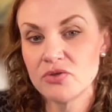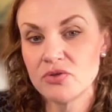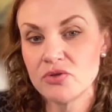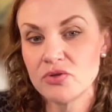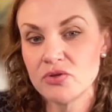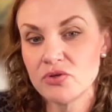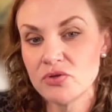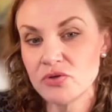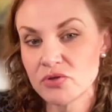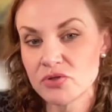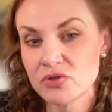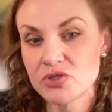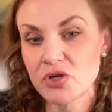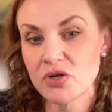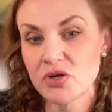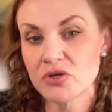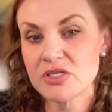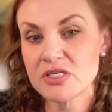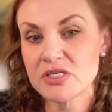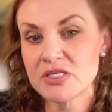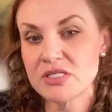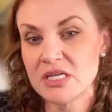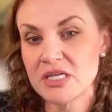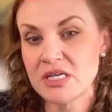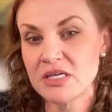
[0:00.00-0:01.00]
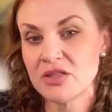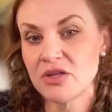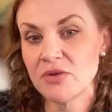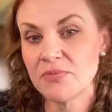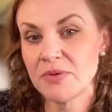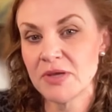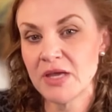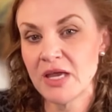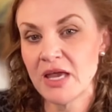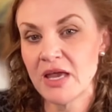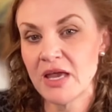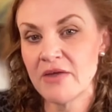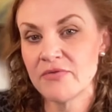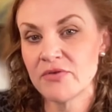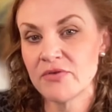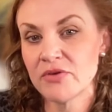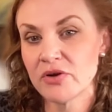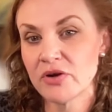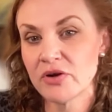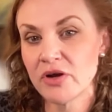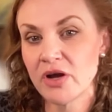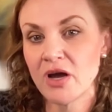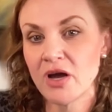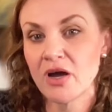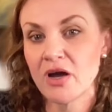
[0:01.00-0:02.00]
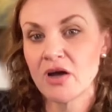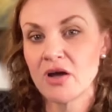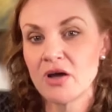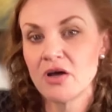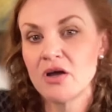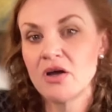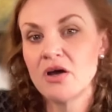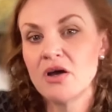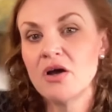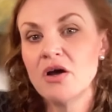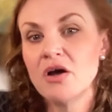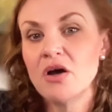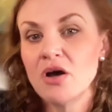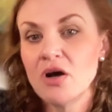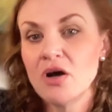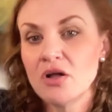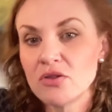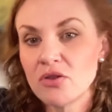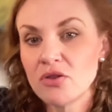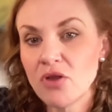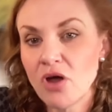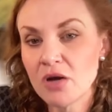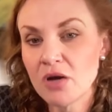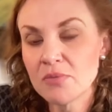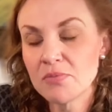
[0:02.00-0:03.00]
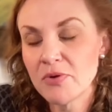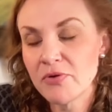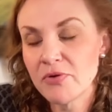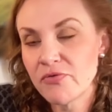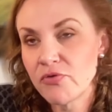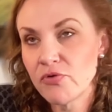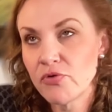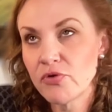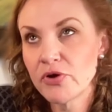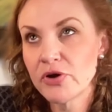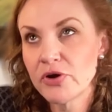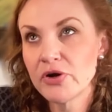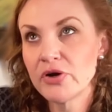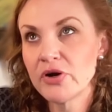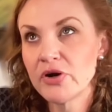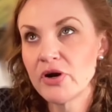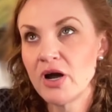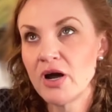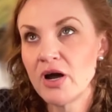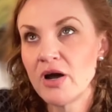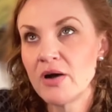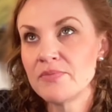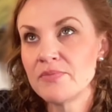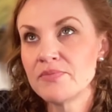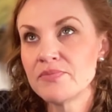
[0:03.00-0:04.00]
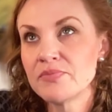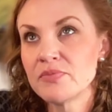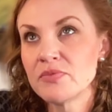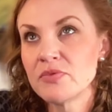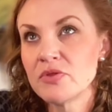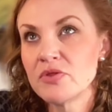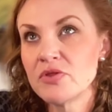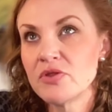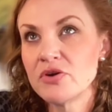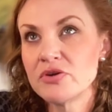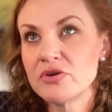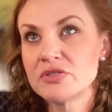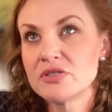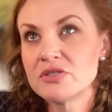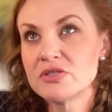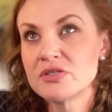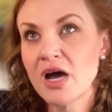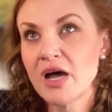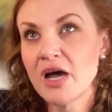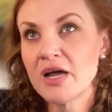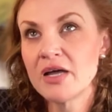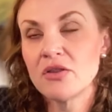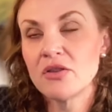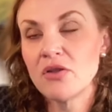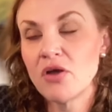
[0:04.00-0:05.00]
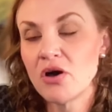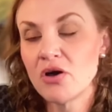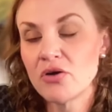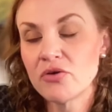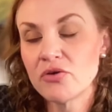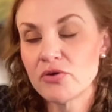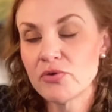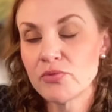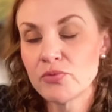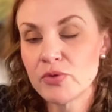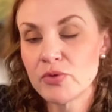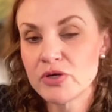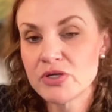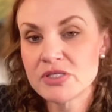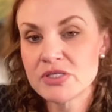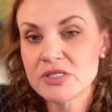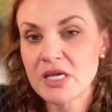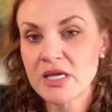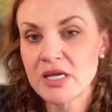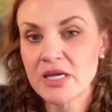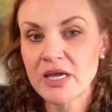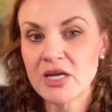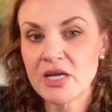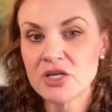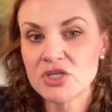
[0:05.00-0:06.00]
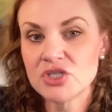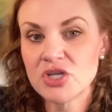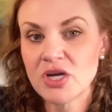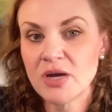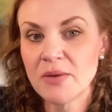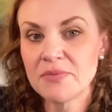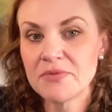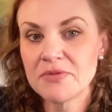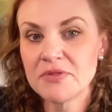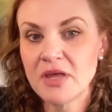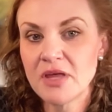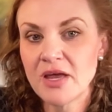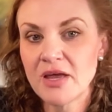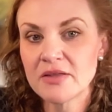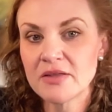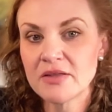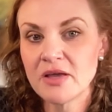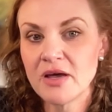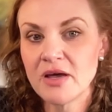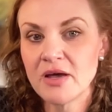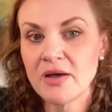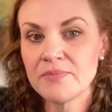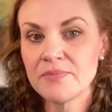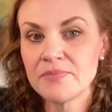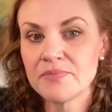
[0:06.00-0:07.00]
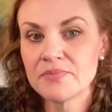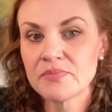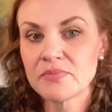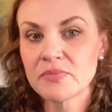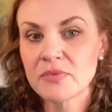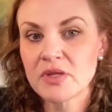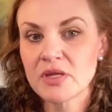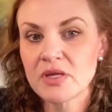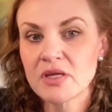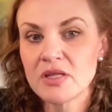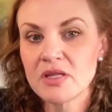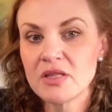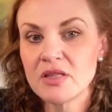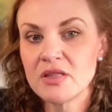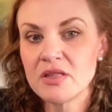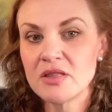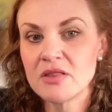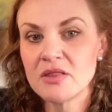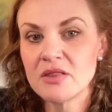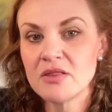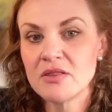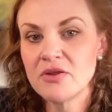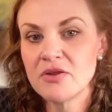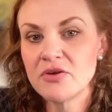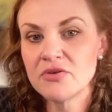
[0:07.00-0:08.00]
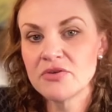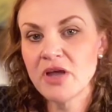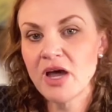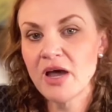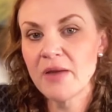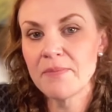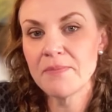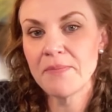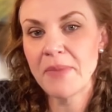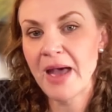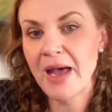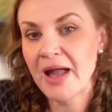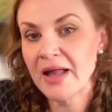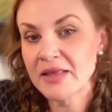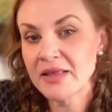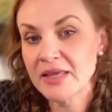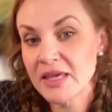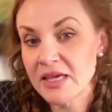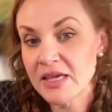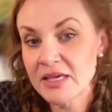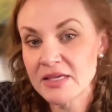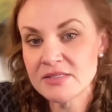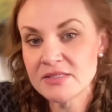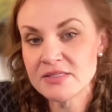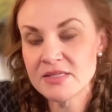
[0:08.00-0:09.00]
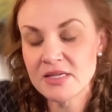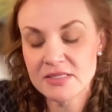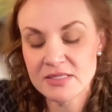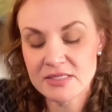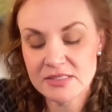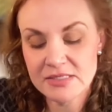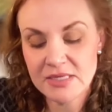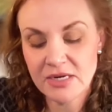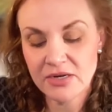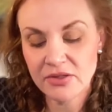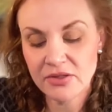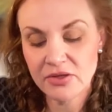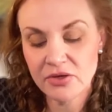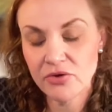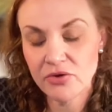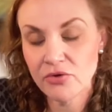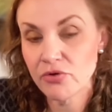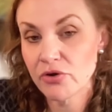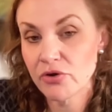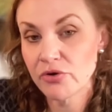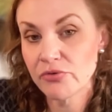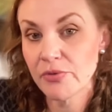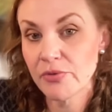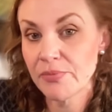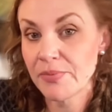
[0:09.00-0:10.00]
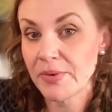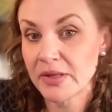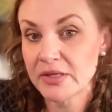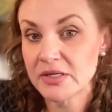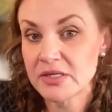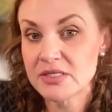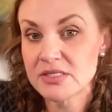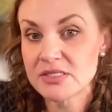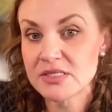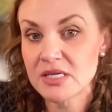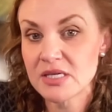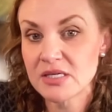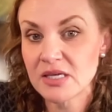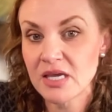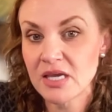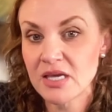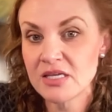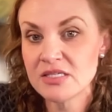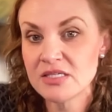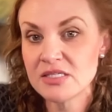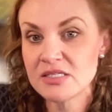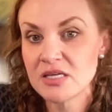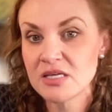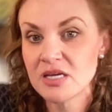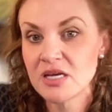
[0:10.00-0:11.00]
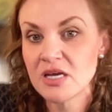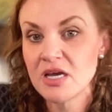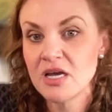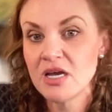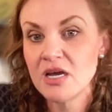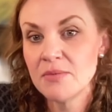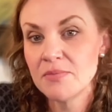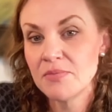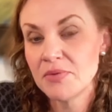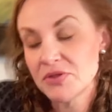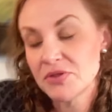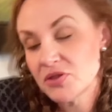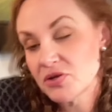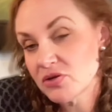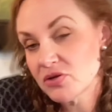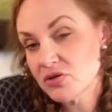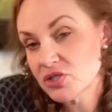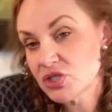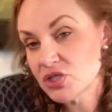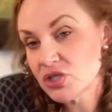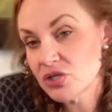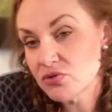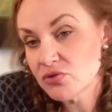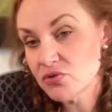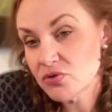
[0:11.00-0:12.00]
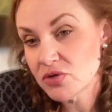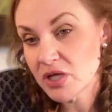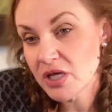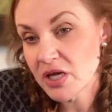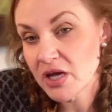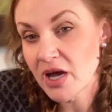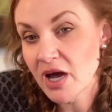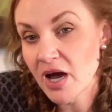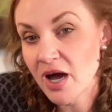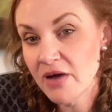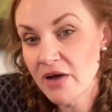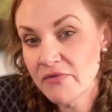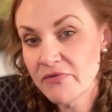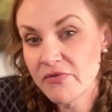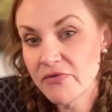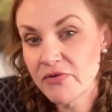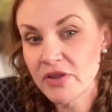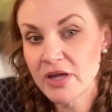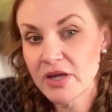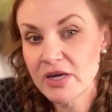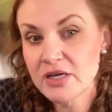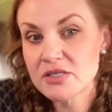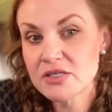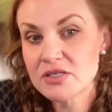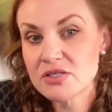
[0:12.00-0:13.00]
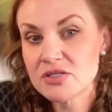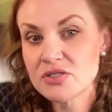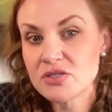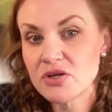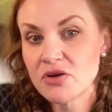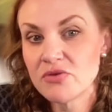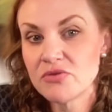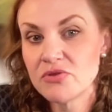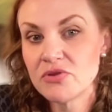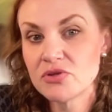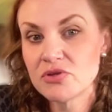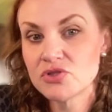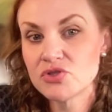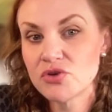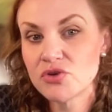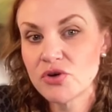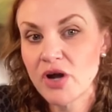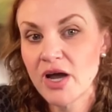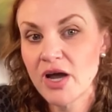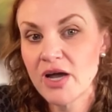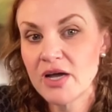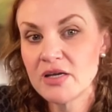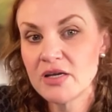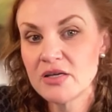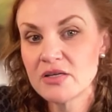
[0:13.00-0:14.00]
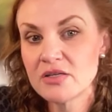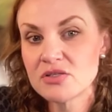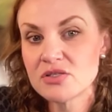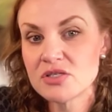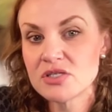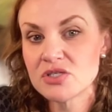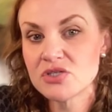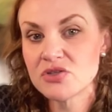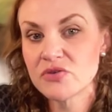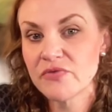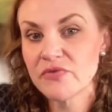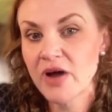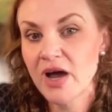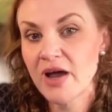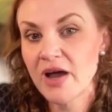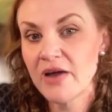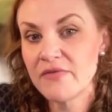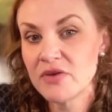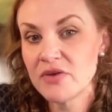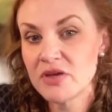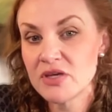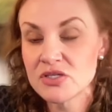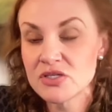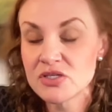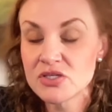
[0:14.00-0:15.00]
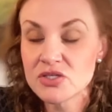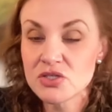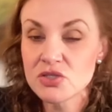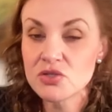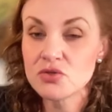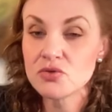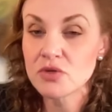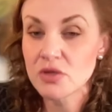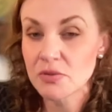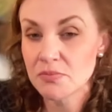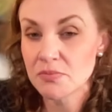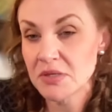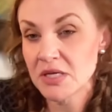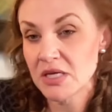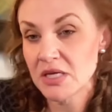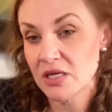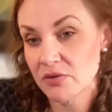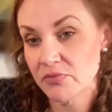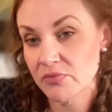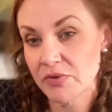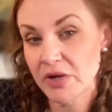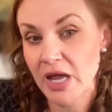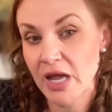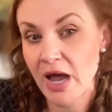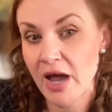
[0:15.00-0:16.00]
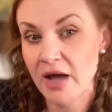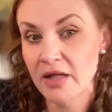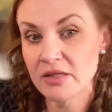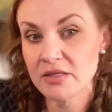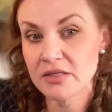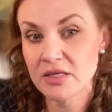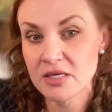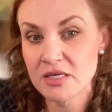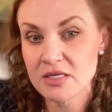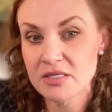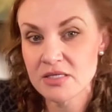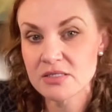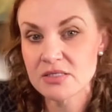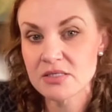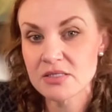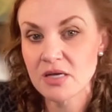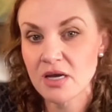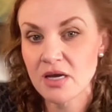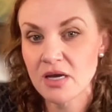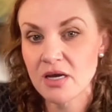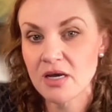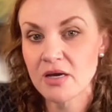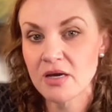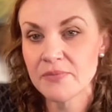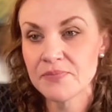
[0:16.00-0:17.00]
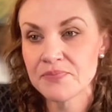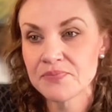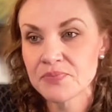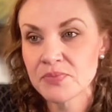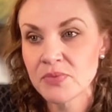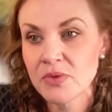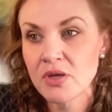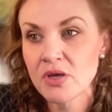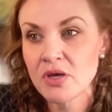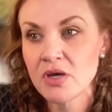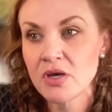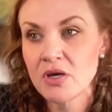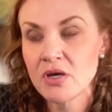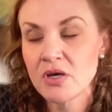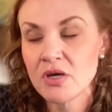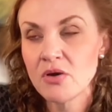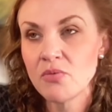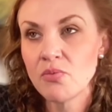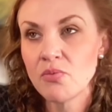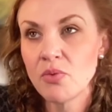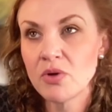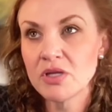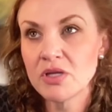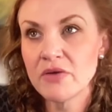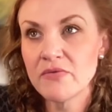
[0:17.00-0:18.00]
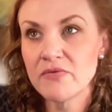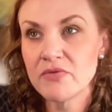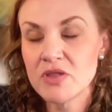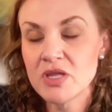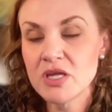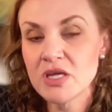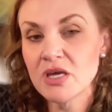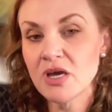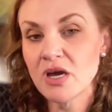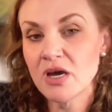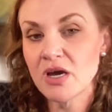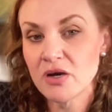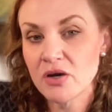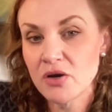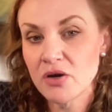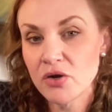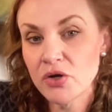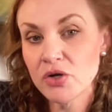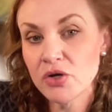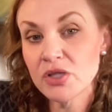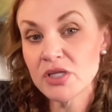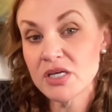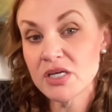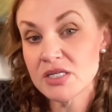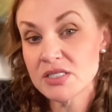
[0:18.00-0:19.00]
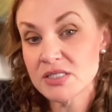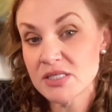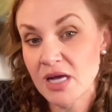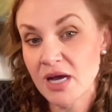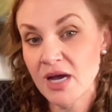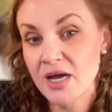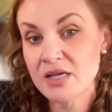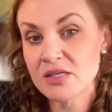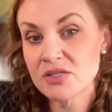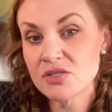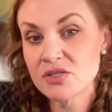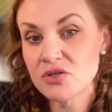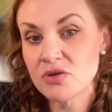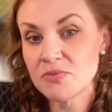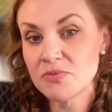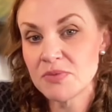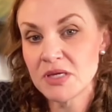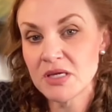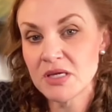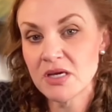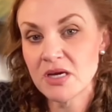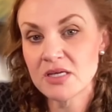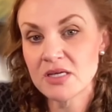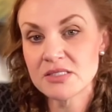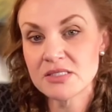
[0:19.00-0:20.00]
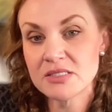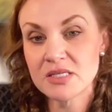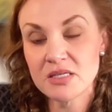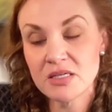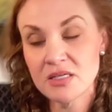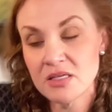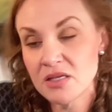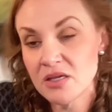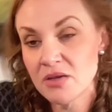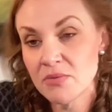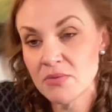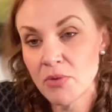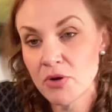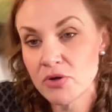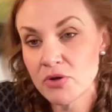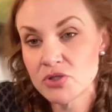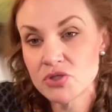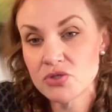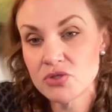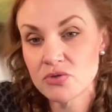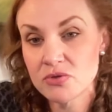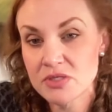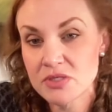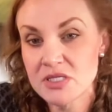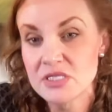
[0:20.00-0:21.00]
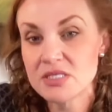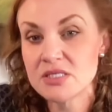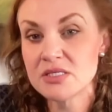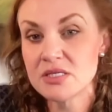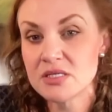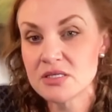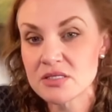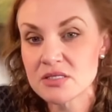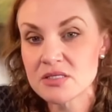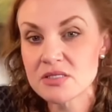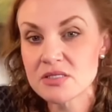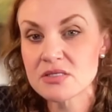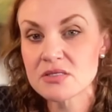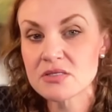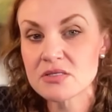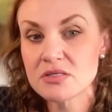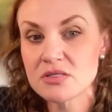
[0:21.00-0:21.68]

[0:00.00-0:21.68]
You'll start to see in their behavior long before their dialogue or words can catch up that they're not bad kids necessarily or rebellious kids, but they're children in conflict. So they'll try to survive in two competing realities. One of the earliest signs could be a sudden emotional distance.